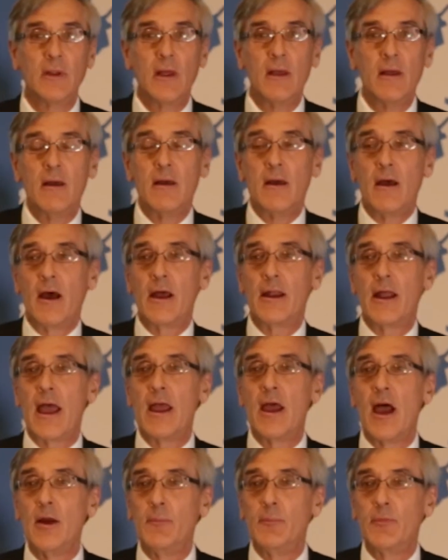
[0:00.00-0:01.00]
And I
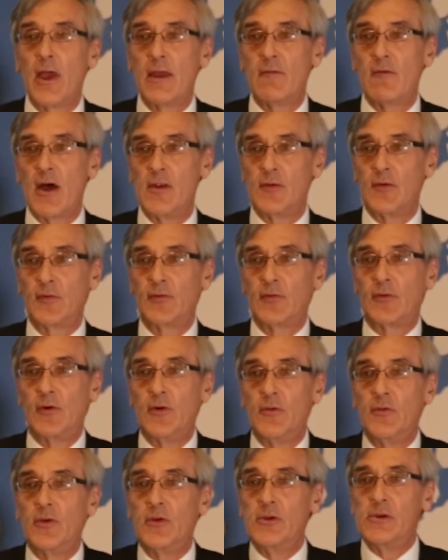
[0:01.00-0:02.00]
hope they've
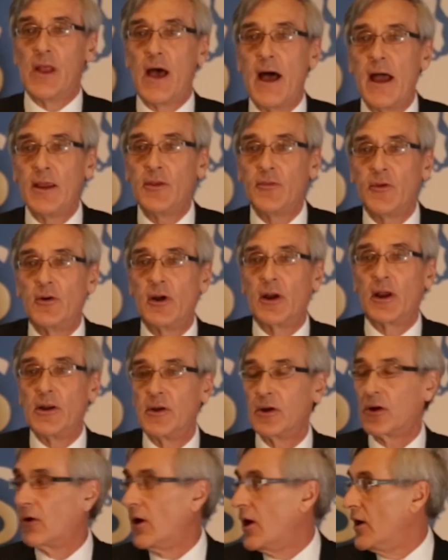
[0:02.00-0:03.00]
understood that neither are
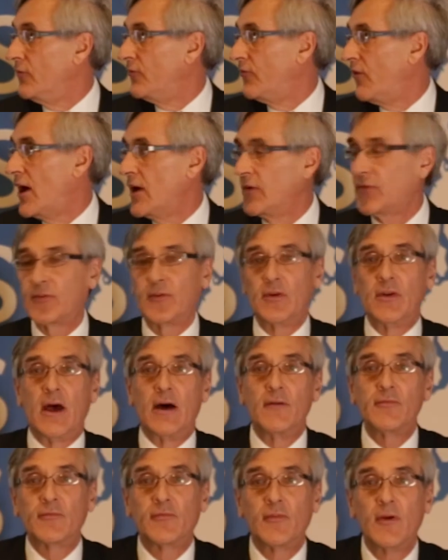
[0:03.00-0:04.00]
going to grow fast
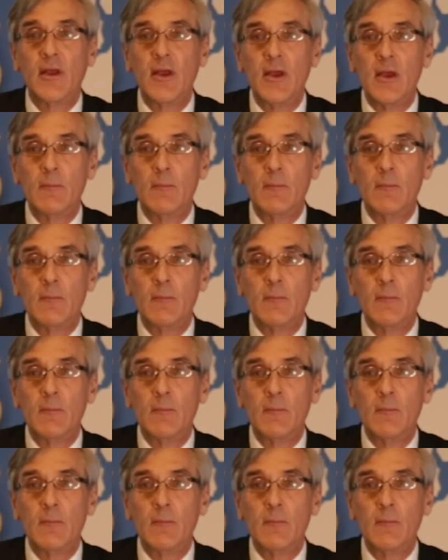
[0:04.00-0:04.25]
enough,